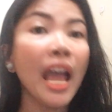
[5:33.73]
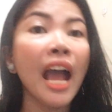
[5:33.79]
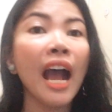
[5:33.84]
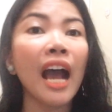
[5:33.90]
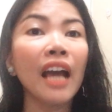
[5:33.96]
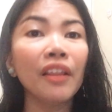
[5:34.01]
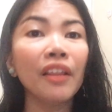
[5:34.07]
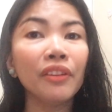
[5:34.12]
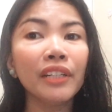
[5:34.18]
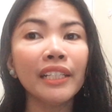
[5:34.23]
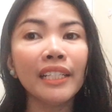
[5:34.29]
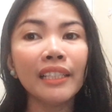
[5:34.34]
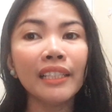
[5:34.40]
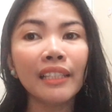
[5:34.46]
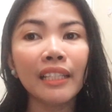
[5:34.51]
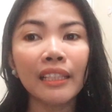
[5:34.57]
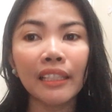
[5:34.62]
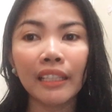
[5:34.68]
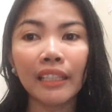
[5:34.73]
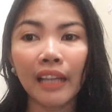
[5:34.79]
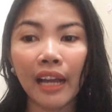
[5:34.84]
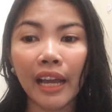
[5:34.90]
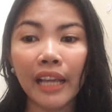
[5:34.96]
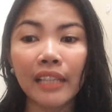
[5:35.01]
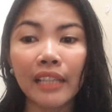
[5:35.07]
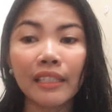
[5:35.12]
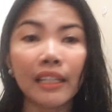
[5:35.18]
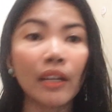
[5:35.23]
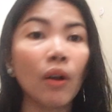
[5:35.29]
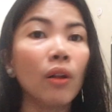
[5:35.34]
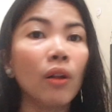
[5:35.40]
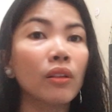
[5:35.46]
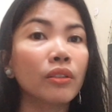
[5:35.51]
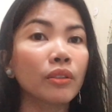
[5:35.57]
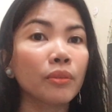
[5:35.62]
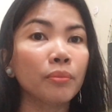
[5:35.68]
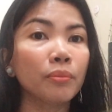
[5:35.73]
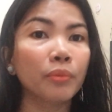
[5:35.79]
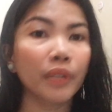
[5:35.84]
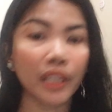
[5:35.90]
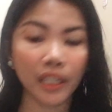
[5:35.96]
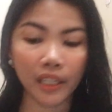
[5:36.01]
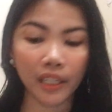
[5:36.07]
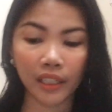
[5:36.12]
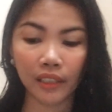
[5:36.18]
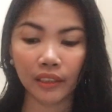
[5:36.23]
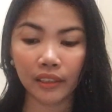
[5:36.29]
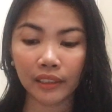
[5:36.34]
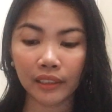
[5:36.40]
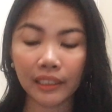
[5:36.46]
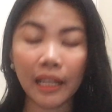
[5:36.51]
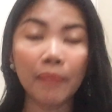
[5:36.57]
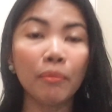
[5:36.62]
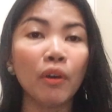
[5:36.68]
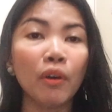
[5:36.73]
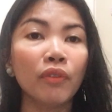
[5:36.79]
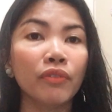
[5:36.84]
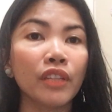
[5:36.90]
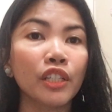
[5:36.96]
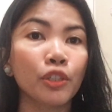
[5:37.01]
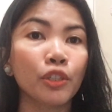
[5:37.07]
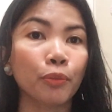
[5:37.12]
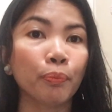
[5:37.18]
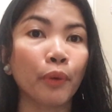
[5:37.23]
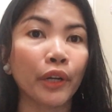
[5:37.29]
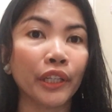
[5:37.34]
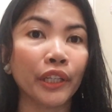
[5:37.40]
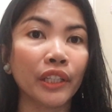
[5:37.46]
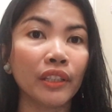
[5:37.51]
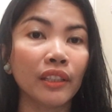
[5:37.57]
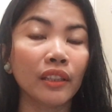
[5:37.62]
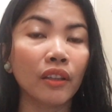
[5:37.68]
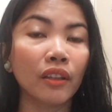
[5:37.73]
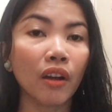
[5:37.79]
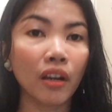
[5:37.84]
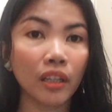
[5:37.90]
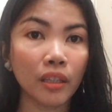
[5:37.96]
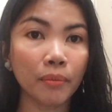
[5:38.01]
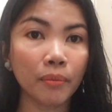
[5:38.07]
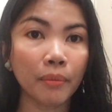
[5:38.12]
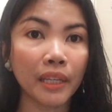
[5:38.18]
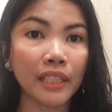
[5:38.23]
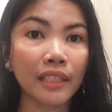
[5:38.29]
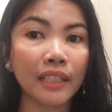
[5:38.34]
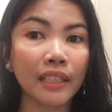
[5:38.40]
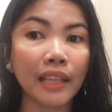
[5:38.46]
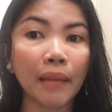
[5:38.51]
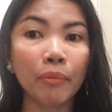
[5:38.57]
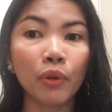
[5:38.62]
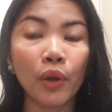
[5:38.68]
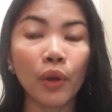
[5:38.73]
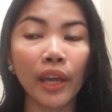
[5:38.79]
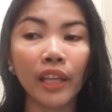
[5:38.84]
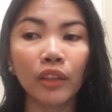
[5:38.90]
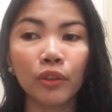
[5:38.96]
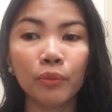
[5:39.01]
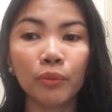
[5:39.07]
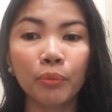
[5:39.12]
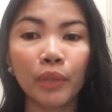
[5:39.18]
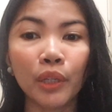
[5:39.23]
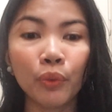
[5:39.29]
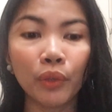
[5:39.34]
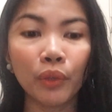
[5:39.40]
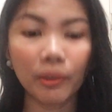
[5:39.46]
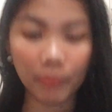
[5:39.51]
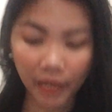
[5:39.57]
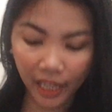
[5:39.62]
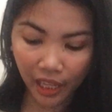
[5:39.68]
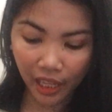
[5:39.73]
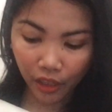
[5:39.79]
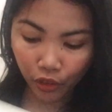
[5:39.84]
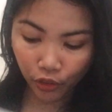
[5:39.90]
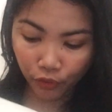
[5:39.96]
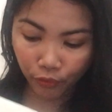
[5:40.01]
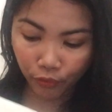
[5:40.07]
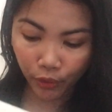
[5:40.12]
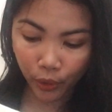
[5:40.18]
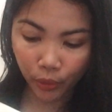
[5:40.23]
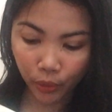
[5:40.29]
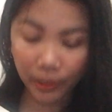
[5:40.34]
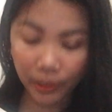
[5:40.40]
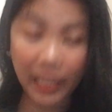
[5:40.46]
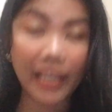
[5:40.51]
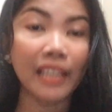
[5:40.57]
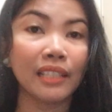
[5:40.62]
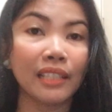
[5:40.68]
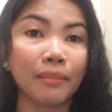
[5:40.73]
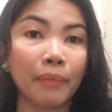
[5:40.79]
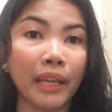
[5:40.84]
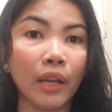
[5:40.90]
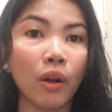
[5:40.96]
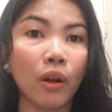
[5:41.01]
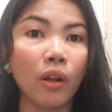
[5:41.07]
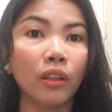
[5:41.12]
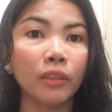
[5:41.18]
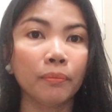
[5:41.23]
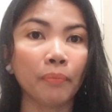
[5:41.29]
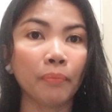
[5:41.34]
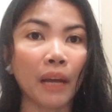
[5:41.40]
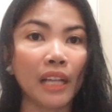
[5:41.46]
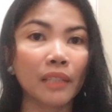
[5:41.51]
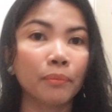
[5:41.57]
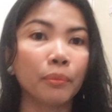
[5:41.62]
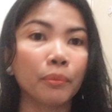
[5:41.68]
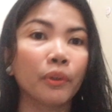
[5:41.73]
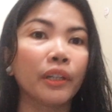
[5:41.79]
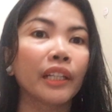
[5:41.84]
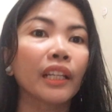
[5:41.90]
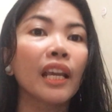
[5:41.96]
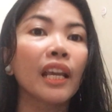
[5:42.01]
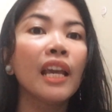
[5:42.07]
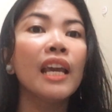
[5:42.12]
Other than that, guys, I also bring some of the supporting documents that I'm going to bring with my interview today is my old passport.